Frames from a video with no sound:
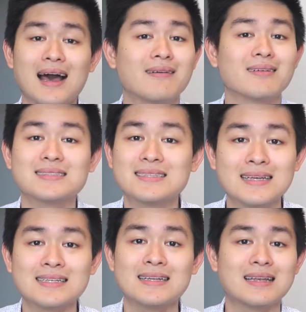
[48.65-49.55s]
I was
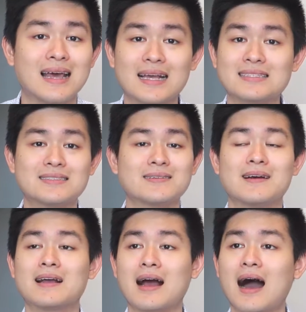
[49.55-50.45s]
seated next to
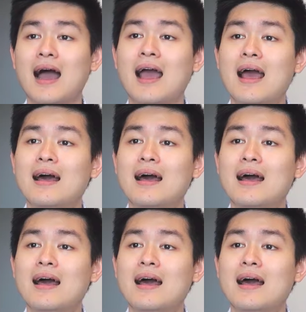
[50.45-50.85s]
a guy